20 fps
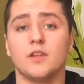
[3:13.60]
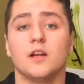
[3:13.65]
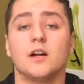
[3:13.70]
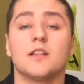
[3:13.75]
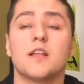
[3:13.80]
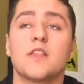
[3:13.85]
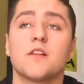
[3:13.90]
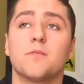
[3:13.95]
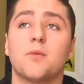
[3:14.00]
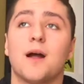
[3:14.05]

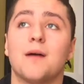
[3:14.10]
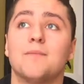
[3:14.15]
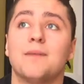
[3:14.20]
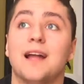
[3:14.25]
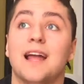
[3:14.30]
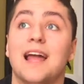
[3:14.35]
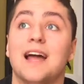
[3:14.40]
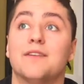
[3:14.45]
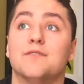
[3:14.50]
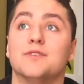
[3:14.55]
Another problem I
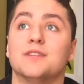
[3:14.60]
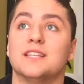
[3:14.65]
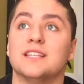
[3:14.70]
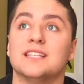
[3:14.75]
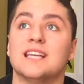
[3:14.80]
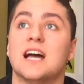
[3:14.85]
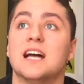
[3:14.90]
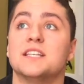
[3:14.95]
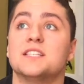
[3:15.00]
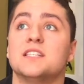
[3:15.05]
have with the
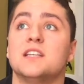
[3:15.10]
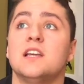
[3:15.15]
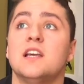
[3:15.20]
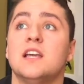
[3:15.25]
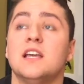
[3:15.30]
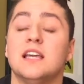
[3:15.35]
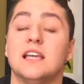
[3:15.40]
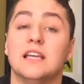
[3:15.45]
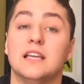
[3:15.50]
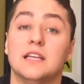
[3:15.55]
test
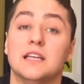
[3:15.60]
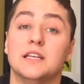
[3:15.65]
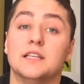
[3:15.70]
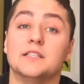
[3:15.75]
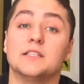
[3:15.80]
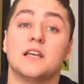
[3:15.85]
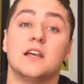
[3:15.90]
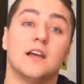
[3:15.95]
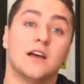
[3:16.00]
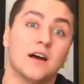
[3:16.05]

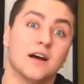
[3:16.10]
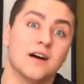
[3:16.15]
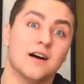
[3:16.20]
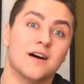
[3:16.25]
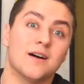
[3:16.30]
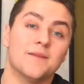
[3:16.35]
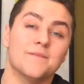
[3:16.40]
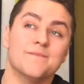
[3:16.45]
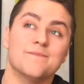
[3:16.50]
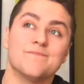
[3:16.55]
is
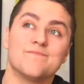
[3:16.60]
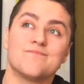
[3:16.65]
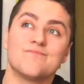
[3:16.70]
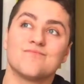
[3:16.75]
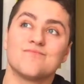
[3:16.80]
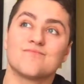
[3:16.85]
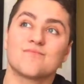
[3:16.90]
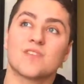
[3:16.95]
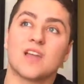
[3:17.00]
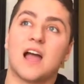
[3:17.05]

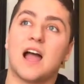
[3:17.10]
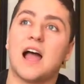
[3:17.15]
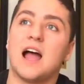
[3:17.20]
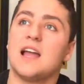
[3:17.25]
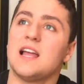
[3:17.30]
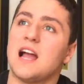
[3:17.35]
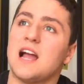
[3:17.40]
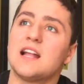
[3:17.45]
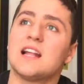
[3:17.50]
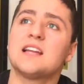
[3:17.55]

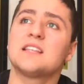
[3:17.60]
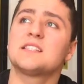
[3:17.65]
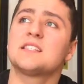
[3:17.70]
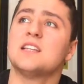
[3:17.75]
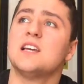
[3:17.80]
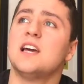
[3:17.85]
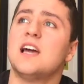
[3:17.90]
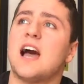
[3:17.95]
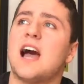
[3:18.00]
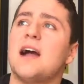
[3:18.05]
I guess
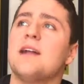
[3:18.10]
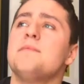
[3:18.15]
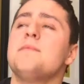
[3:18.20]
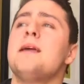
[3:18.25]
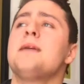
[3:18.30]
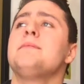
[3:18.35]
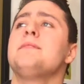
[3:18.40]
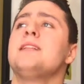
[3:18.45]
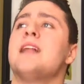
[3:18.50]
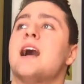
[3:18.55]
I
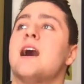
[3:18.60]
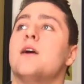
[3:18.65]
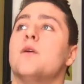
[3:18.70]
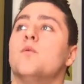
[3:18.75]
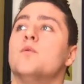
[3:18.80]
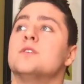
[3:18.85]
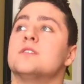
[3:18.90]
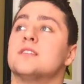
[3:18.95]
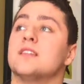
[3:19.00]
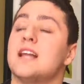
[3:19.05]
maybe not
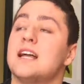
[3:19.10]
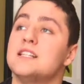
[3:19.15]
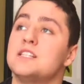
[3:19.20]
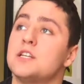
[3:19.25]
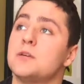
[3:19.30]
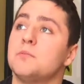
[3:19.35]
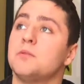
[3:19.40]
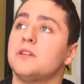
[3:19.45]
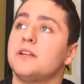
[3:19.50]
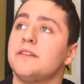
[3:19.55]
was led
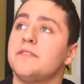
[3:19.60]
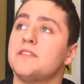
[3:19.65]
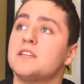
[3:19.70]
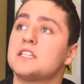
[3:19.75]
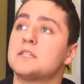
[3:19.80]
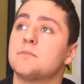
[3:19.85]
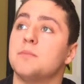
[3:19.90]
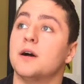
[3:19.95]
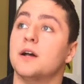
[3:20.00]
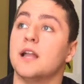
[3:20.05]
to believe
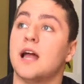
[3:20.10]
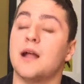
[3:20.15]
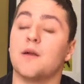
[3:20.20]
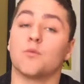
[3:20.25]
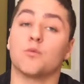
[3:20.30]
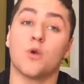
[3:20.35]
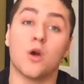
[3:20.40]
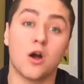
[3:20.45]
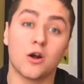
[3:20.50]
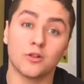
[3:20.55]
this, but I
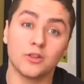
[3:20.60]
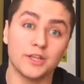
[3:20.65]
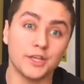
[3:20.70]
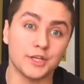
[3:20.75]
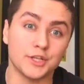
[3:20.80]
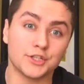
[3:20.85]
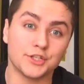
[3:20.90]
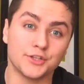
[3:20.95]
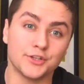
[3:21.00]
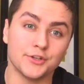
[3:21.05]
wrongly
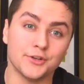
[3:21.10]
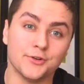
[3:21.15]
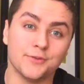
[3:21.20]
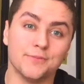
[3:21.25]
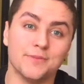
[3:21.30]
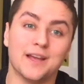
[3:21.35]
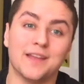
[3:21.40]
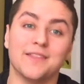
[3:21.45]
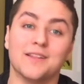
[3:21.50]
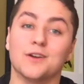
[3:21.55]

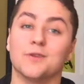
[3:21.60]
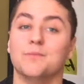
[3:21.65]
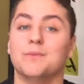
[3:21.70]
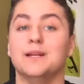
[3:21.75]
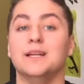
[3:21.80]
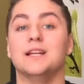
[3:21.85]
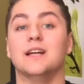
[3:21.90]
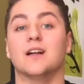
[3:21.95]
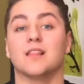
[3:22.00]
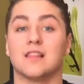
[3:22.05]
assumed that there'd
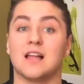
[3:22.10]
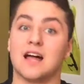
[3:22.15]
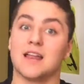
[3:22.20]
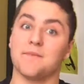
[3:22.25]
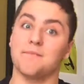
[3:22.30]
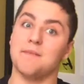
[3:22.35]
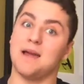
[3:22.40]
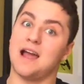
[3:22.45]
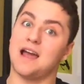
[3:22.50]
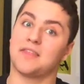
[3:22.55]
be a lot
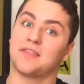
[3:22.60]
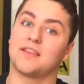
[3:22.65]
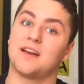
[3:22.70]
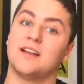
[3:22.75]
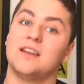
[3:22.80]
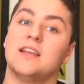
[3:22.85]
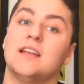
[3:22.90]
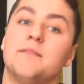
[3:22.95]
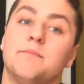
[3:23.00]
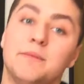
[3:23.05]
of math
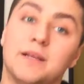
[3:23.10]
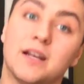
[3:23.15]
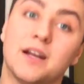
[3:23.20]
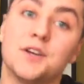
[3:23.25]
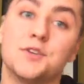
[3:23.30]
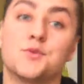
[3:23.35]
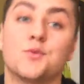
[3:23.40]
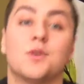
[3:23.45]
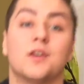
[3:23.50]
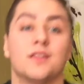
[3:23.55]
on it,
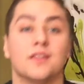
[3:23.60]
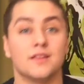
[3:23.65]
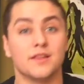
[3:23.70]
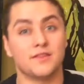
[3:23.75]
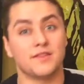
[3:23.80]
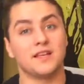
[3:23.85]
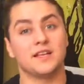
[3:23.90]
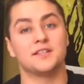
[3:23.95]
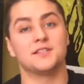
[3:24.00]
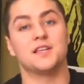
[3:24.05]
because one of the
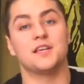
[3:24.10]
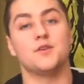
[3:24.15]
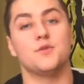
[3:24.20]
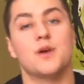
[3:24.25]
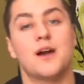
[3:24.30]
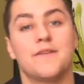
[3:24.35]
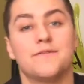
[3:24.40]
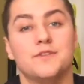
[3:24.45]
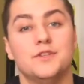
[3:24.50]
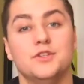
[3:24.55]
things that you
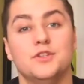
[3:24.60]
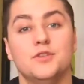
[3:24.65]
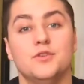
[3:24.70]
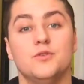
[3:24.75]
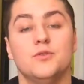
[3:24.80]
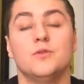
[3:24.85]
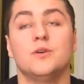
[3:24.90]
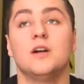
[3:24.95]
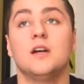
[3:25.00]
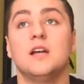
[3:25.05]
have to
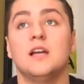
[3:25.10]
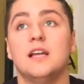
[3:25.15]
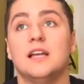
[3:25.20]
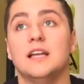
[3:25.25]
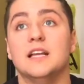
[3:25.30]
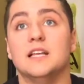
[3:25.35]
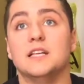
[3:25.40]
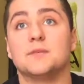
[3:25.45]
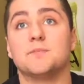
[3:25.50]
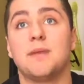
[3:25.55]
do
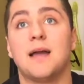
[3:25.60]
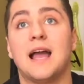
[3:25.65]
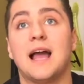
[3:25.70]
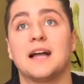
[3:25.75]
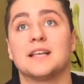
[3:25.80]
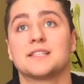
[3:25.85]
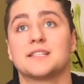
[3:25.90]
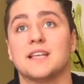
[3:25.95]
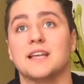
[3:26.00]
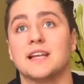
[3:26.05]
is
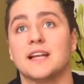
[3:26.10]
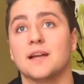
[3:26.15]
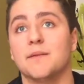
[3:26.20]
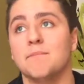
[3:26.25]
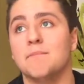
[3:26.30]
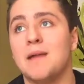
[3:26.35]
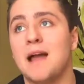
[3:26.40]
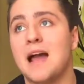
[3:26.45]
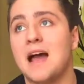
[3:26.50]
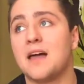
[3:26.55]
pass like a
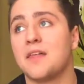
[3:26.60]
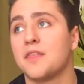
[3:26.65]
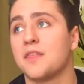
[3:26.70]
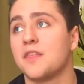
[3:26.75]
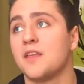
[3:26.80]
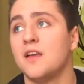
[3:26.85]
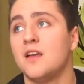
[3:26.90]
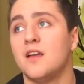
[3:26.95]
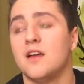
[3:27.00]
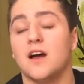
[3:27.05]
math
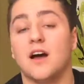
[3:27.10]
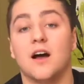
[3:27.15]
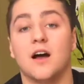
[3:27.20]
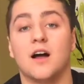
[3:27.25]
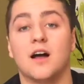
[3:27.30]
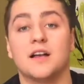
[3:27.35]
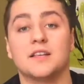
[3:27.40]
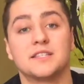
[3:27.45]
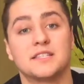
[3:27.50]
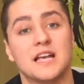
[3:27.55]

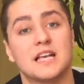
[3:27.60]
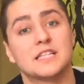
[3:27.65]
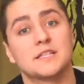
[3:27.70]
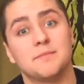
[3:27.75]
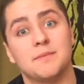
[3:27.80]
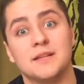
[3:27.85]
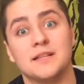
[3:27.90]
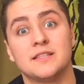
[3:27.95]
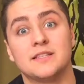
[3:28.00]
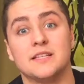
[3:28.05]

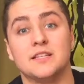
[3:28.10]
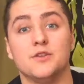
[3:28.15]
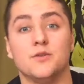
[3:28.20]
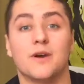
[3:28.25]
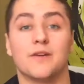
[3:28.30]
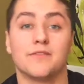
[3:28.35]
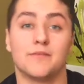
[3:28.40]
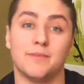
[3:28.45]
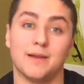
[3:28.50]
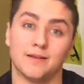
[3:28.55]
assessment, and you
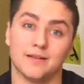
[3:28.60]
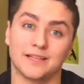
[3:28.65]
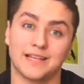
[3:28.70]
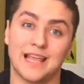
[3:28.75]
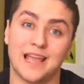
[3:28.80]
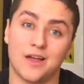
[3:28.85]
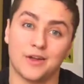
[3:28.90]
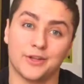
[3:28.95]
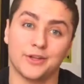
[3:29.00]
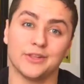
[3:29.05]
have to be able to
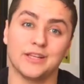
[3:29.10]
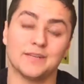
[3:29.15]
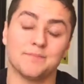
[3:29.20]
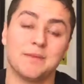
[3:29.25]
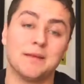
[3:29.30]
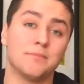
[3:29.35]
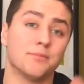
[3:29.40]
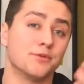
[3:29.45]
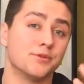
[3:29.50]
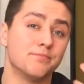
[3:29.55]
calculate
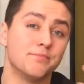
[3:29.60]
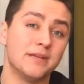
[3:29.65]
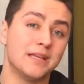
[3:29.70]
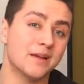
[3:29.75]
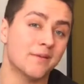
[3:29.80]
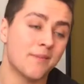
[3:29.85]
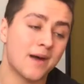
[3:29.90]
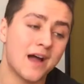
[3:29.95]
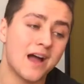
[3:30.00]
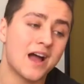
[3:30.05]
people's
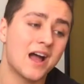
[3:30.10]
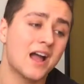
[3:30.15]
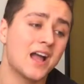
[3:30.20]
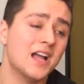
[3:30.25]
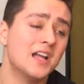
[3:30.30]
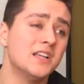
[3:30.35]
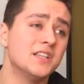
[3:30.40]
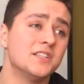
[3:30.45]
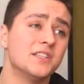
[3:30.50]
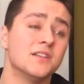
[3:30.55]

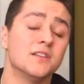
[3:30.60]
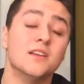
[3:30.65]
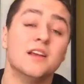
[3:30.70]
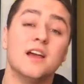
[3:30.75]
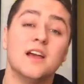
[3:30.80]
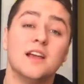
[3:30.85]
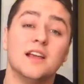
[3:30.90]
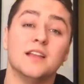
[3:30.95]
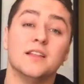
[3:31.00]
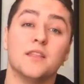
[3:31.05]
BMIs
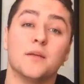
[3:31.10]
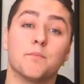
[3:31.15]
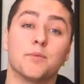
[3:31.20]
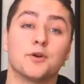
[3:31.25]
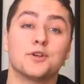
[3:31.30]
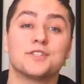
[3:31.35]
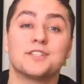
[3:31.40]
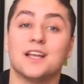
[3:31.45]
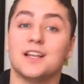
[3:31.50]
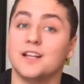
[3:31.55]
and the
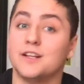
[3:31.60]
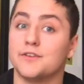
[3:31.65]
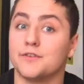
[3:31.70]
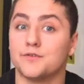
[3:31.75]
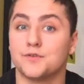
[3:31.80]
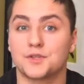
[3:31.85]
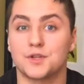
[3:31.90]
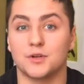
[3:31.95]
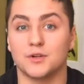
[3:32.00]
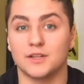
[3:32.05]
percentage of
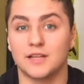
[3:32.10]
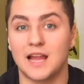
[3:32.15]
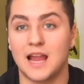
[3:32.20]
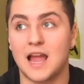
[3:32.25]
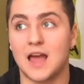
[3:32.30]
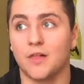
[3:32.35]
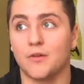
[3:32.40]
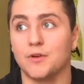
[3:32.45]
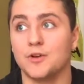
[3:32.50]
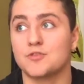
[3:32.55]
certain
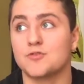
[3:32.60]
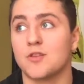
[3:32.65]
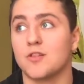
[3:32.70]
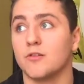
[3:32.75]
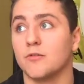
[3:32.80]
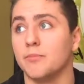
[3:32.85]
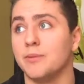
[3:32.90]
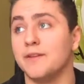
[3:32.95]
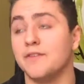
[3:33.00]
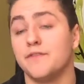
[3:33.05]
calories,
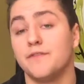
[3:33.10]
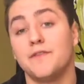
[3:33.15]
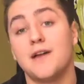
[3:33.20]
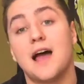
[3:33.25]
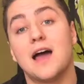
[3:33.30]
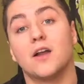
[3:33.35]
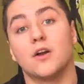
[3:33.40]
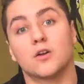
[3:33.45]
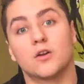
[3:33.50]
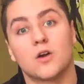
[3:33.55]
whether it be
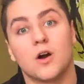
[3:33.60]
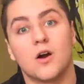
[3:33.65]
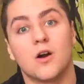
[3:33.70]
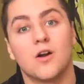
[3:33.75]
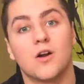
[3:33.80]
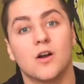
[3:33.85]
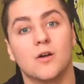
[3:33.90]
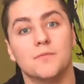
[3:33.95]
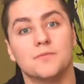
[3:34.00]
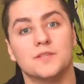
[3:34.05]
fat or
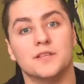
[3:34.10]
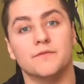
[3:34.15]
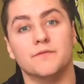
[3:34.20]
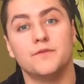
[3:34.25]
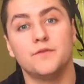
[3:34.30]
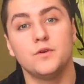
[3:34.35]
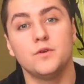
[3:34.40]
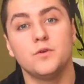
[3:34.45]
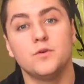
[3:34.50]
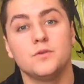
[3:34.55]
carbs and
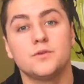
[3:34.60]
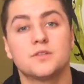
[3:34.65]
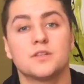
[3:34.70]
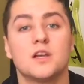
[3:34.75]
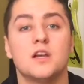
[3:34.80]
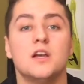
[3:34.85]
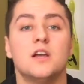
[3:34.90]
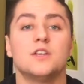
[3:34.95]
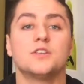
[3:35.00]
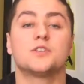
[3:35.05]
foods.
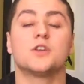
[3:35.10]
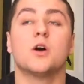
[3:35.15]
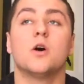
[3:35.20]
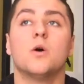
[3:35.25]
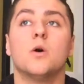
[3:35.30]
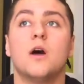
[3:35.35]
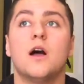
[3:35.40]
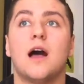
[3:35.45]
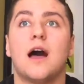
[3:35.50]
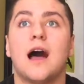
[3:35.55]

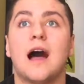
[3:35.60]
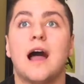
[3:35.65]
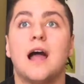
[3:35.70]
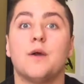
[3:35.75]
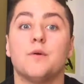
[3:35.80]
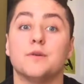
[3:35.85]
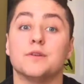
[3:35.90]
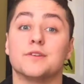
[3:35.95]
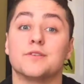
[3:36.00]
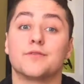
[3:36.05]
So I
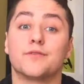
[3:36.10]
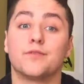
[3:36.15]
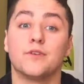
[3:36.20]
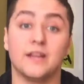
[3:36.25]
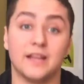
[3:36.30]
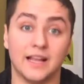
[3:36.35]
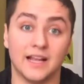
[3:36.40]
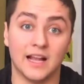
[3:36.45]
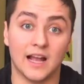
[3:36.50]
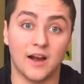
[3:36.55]
was
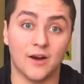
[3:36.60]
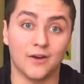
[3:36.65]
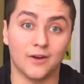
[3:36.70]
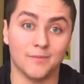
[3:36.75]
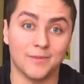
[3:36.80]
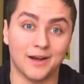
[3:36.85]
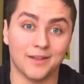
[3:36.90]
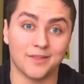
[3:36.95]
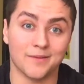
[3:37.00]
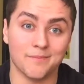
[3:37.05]
freaking out
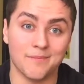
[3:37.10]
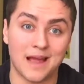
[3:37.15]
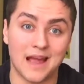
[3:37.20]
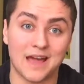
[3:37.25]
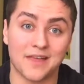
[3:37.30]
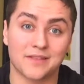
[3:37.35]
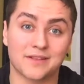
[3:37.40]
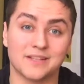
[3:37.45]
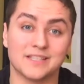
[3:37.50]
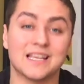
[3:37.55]
about the
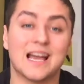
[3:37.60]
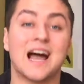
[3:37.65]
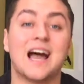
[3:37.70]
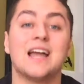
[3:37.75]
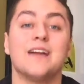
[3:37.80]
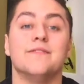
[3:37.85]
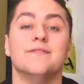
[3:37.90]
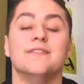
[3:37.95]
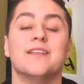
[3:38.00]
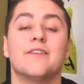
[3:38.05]
math because I
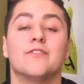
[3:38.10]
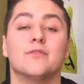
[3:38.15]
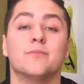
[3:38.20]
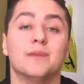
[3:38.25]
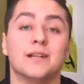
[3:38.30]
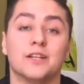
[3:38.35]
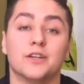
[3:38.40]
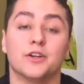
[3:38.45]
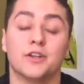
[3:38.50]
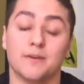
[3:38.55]
have never
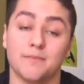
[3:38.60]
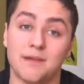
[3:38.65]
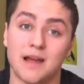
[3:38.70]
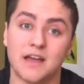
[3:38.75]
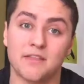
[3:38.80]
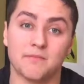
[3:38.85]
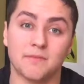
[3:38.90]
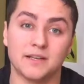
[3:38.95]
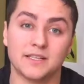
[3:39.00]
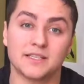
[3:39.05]
been good at
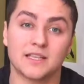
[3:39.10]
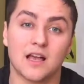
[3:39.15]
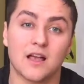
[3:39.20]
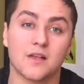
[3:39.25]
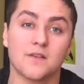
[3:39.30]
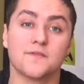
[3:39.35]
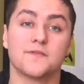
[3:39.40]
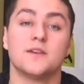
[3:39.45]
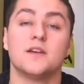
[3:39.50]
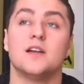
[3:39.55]
math
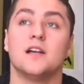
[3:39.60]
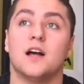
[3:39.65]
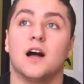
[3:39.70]
myself.